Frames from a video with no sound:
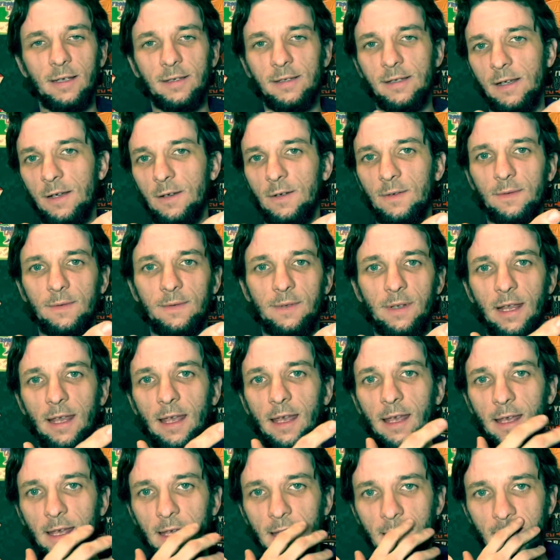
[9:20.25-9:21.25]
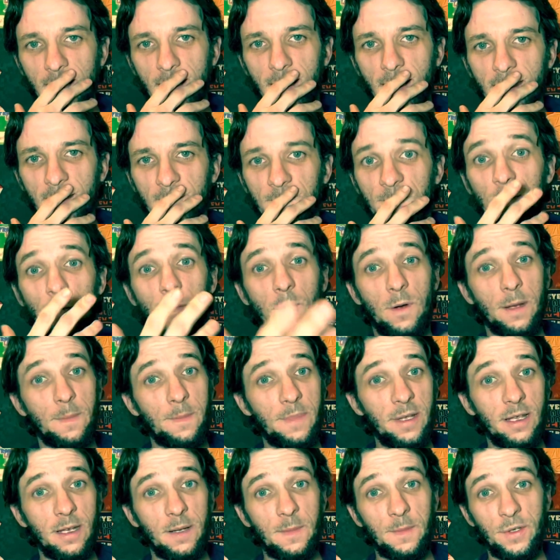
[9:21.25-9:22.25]
So yeah, if you want to
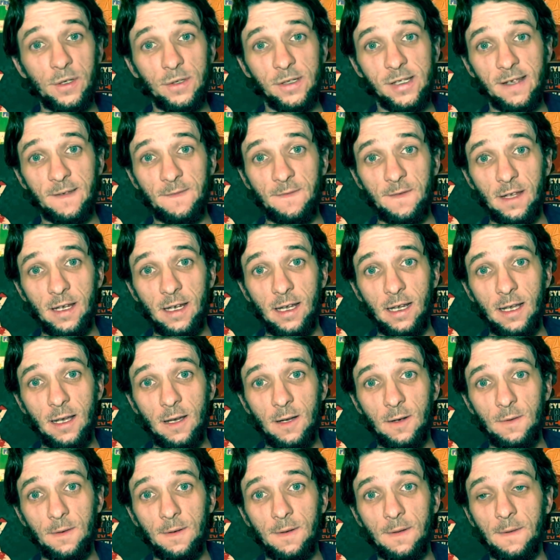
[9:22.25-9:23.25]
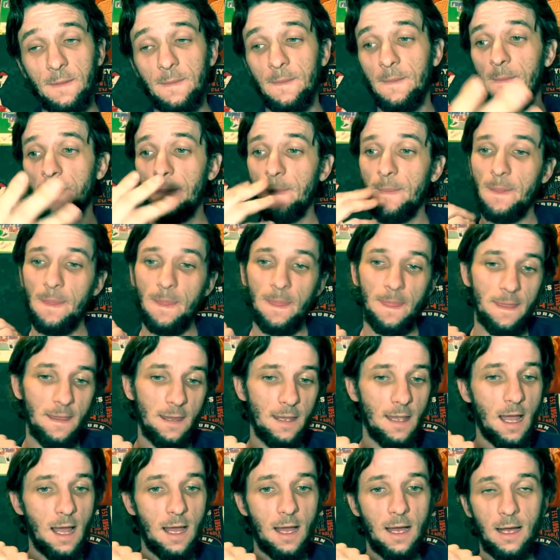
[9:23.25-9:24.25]
be in a music video,
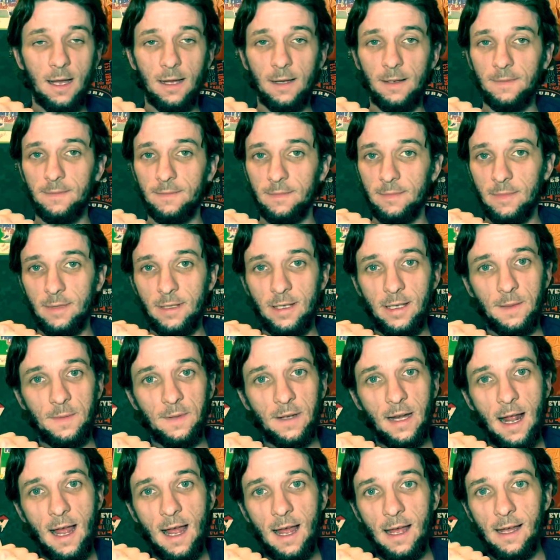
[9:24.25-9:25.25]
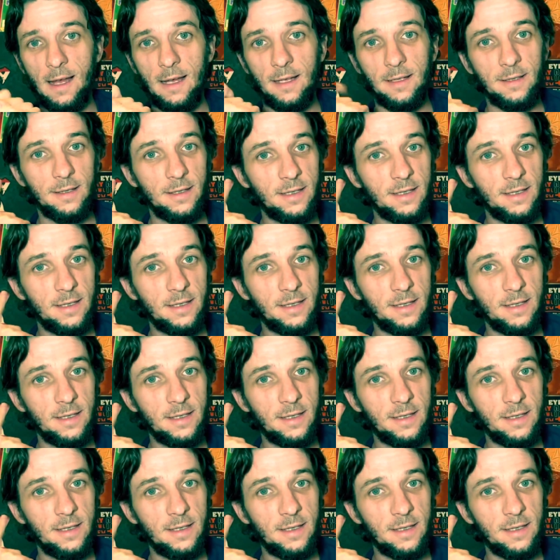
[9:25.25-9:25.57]
y'all keep an eye out.